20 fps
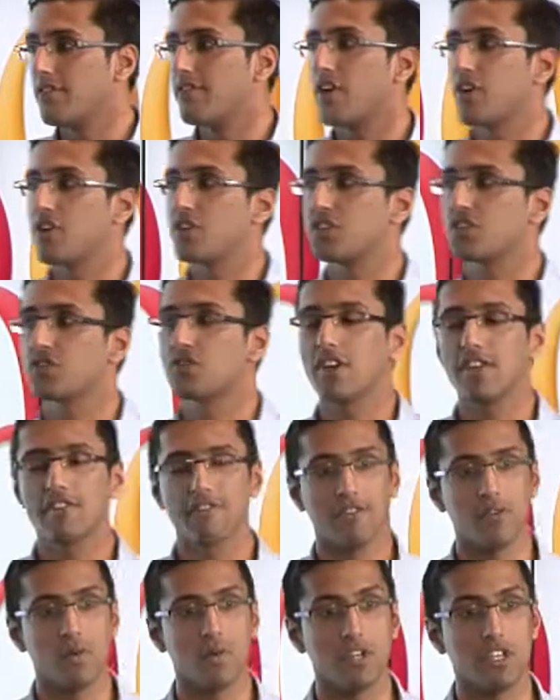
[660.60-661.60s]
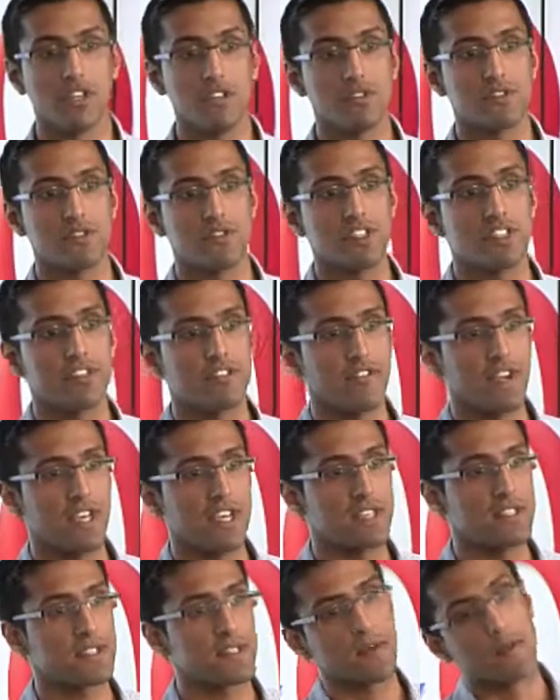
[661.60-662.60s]
very straightforward user
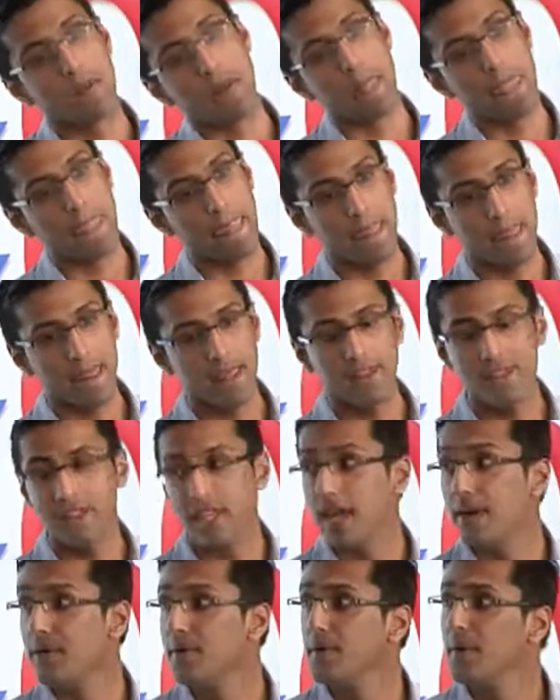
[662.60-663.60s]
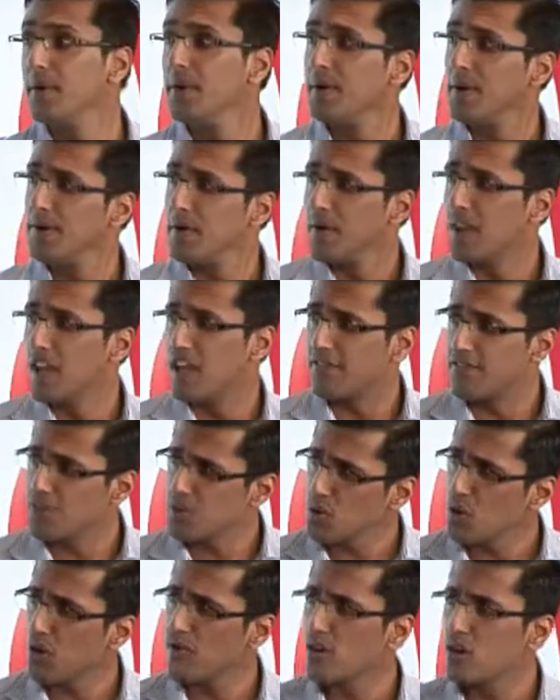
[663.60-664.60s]
interface. Now, if you
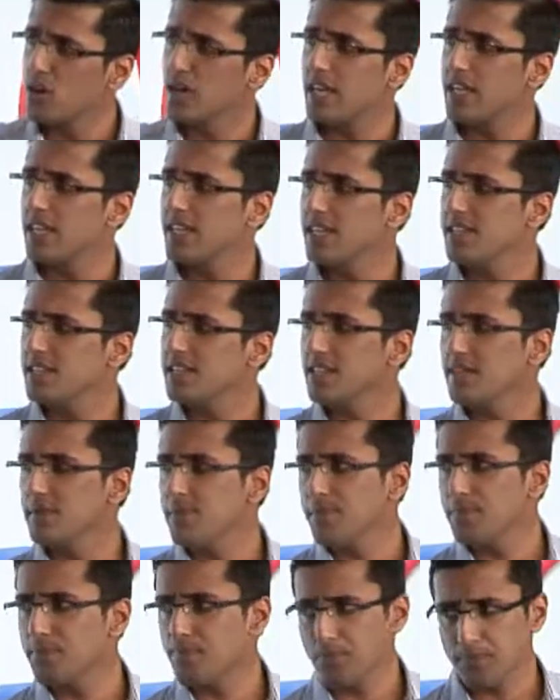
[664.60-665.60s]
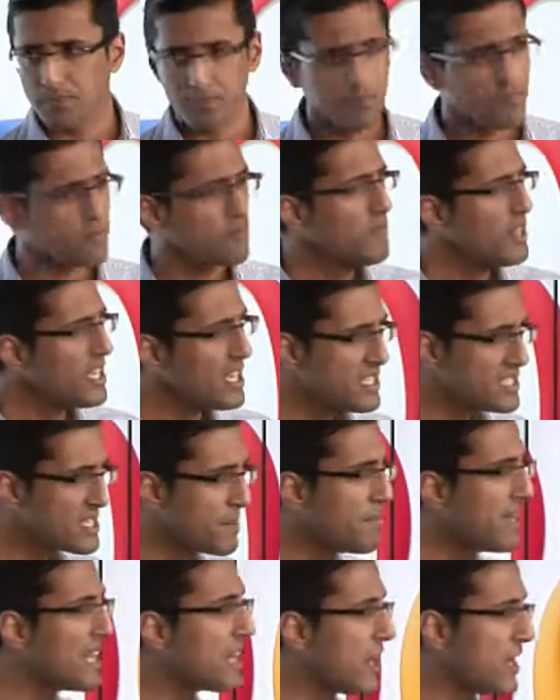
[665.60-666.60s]
sort of look at this, it's a
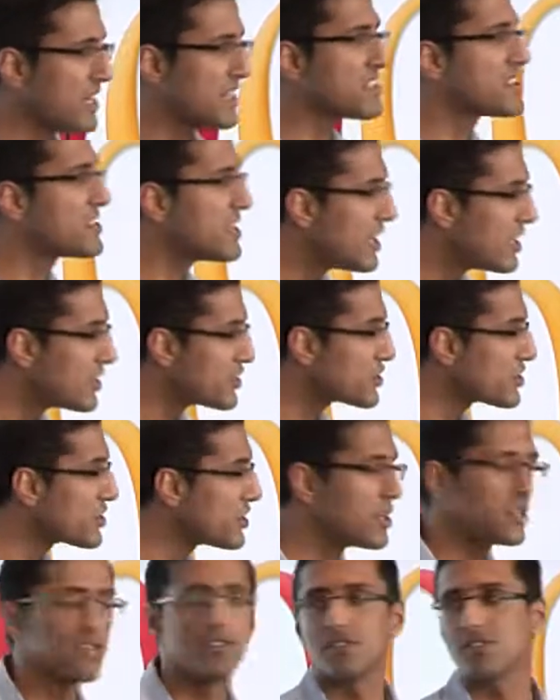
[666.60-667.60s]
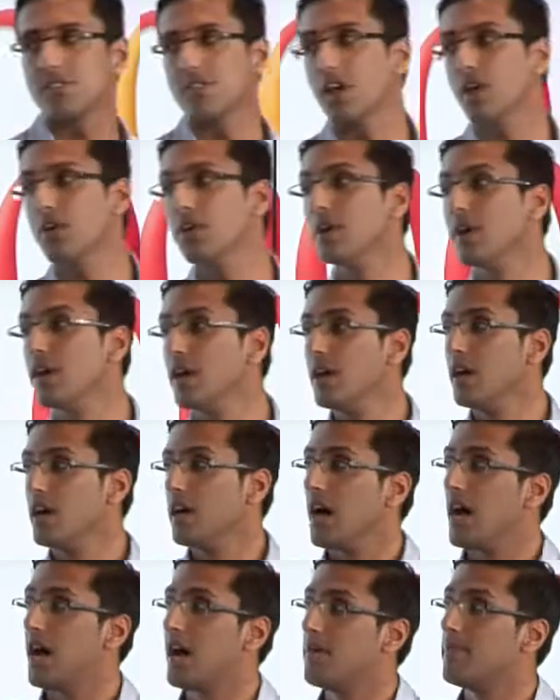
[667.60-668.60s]
bit like search. So
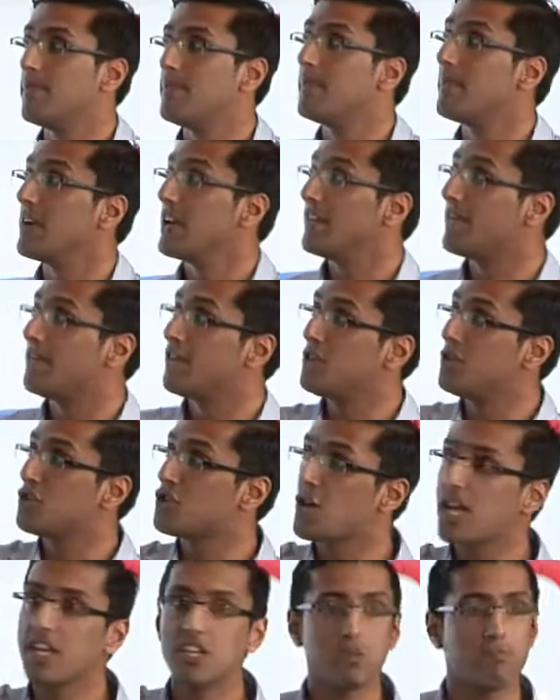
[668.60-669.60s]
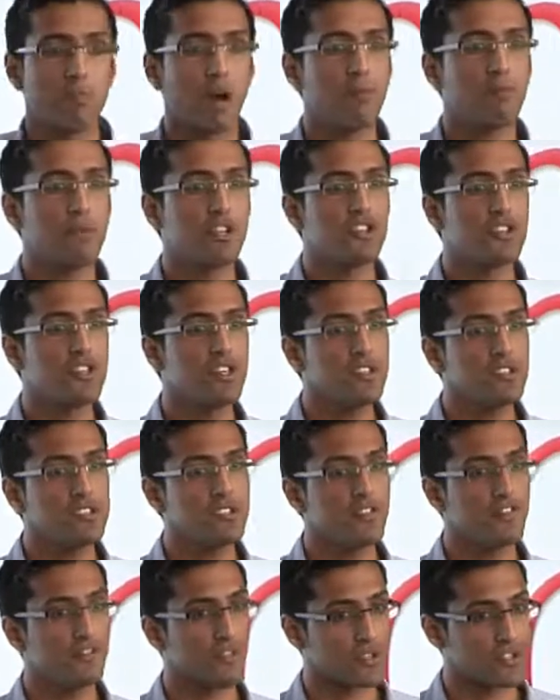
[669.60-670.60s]
um, if you change publishers
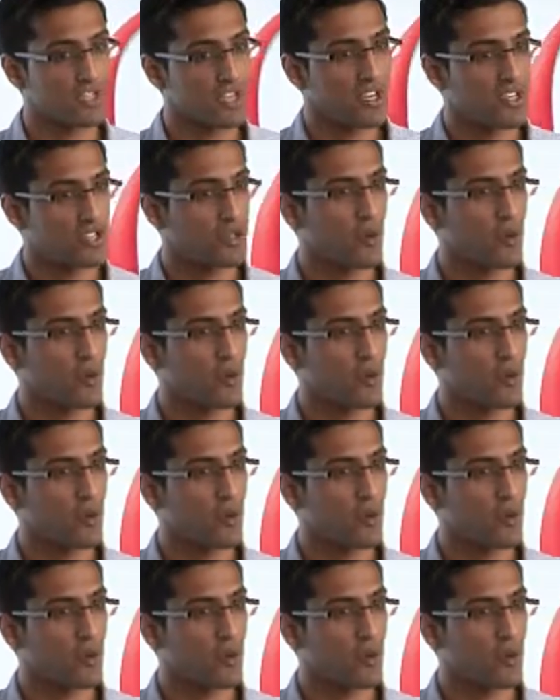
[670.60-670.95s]
for search